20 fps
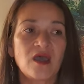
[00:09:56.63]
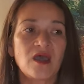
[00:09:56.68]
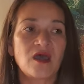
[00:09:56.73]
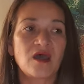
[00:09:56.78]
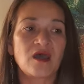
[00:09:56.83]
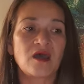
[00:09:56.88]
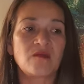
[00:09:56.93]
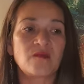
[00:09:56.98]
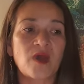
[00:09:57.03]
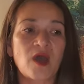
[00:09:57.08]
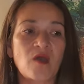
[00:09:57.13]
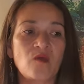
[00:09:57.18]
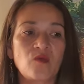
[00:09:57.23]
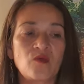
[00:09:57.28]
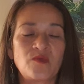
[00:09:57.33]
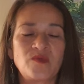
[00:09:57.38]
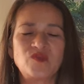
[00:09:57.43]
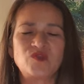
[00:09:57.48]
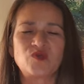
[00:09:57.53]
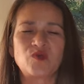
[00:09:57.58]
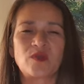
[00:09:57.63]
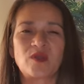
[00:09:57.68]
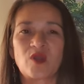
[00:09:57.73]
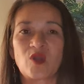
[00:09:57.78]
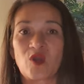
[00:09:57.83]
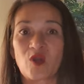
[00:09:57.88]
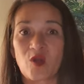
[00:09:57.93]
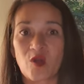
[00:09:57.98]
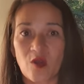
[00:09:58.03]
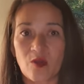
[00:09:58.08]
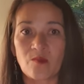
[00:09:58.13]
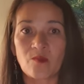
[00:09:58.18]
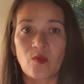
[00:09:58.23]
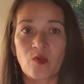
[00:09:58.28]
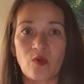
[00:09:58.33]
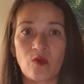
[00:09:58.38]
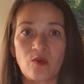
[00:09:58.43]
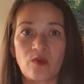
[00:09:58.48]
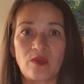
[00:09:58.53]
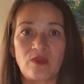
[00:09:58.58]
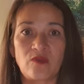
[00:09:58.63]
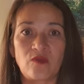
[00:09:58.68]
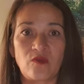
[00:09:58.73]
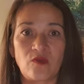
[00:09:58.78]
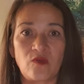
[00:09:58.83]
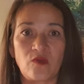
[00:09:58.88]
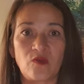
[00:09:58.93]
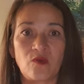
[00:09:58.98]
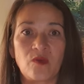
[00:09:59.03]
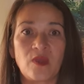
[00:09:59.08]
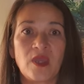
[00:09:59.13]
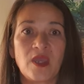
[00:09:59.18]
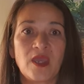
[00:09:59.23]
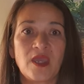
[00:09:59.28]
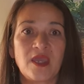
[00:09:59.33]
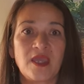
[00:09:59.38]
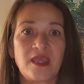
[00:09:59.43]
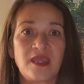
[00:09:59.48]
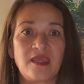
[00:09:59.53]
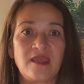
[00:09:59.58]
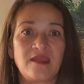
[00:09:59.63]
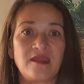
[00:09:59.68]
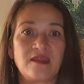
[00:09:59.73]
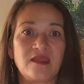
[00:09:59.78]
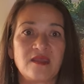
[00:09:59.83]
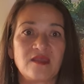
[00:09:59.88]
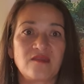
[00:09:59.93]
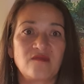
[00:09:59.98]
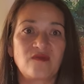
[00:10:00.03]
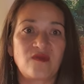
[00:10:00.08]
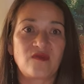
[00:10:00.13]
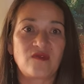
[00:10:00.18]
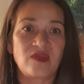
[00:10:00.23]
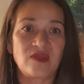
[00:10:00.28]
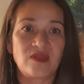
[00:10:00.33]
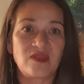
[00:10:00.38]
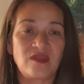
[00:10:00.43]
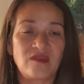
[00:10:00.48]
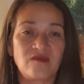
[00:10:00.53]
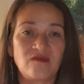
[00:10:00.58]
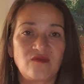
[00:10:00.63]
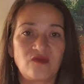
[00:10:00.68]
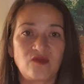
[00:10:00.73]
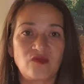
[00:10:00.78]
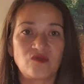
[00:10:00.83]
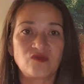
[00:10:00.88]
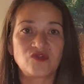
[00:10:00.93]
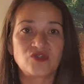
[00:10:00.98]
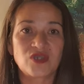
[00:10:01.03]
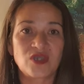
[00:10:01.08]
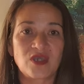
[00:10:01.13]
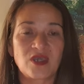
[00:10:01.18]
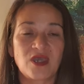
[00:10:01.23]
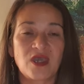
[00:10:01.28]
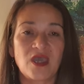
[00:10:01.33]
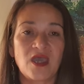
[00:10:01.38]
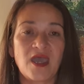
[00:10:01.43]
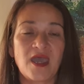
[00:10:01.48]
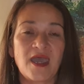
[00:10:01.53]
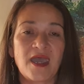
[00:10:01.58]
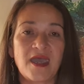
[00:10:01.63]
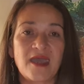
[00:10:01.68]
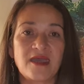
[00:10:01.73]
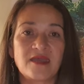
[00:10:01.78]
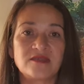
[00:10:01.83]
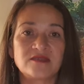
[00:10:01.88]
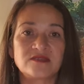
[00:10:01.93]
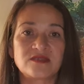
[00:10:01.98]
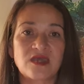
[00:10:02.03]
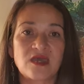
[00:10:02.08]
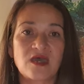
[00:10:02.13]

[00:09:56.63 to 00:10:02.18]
I will be doing a lot more with you in the very near future. And